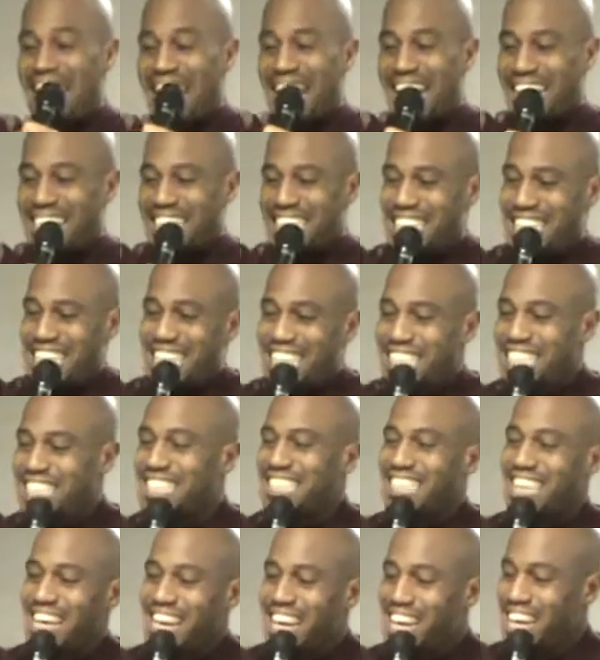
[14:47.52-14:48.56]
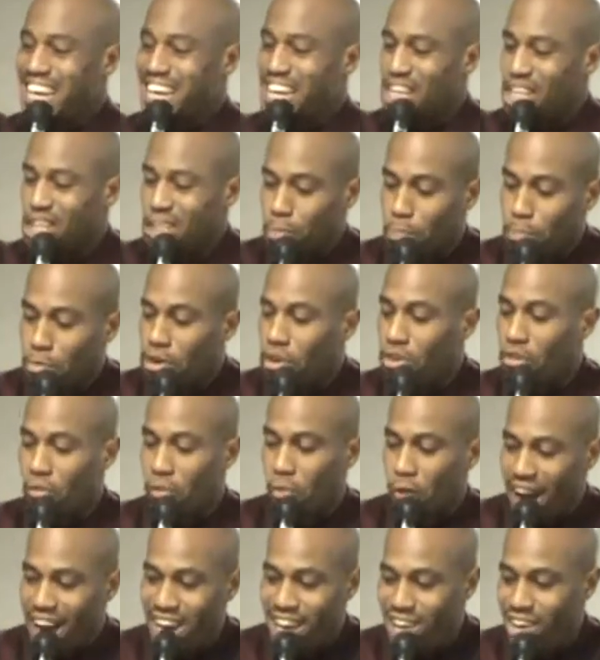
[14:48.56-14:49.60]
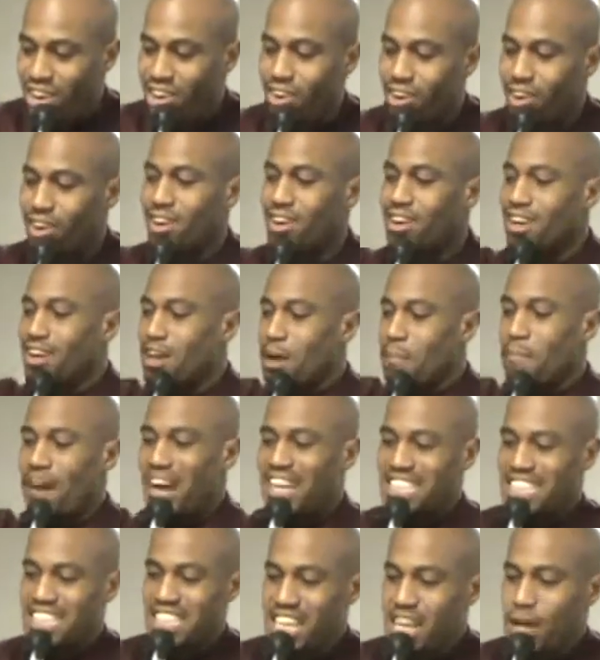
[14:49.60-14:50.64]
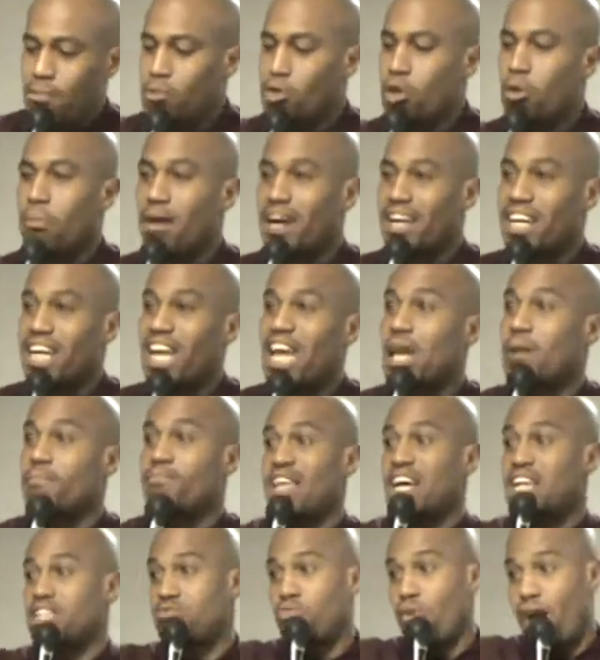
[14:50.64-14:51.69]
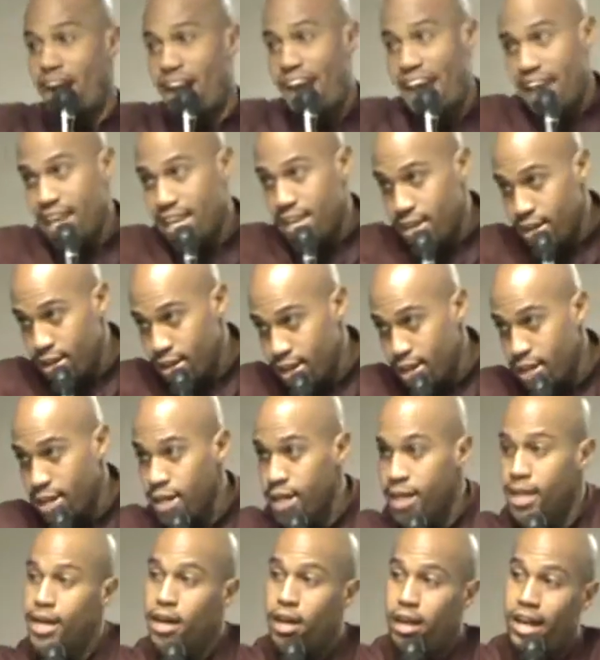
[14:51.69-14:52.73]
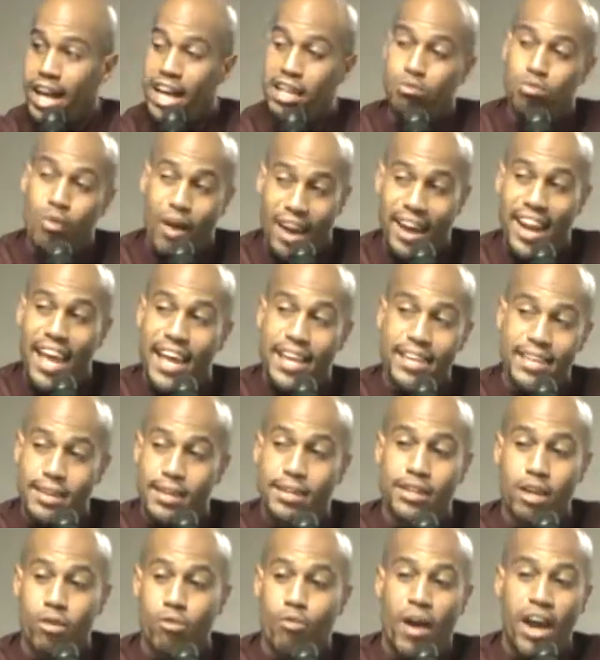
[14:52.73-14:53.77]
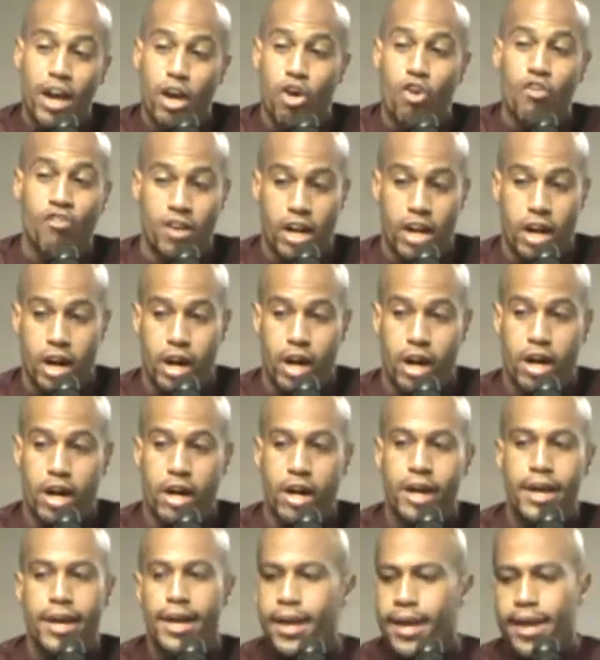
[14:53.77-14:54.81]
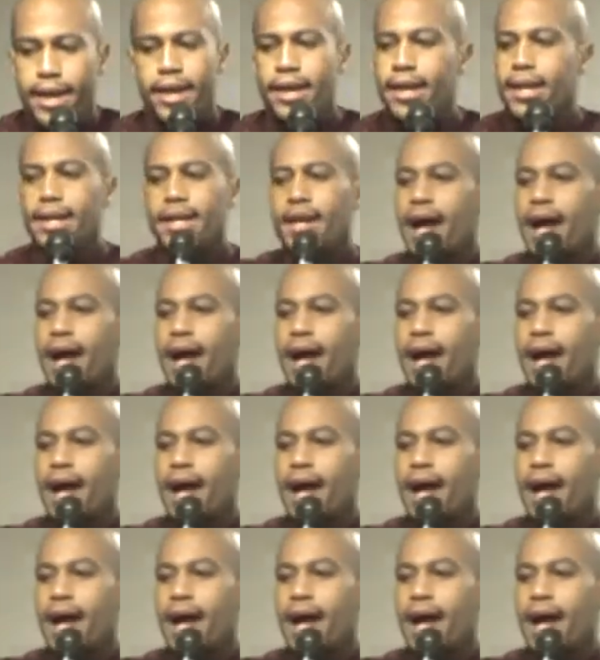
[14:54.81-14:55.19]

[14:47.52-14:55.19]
And Jesus said in this book right here, my sheep know my name. That's why that youngin, that's why that youngin right over there. Amen.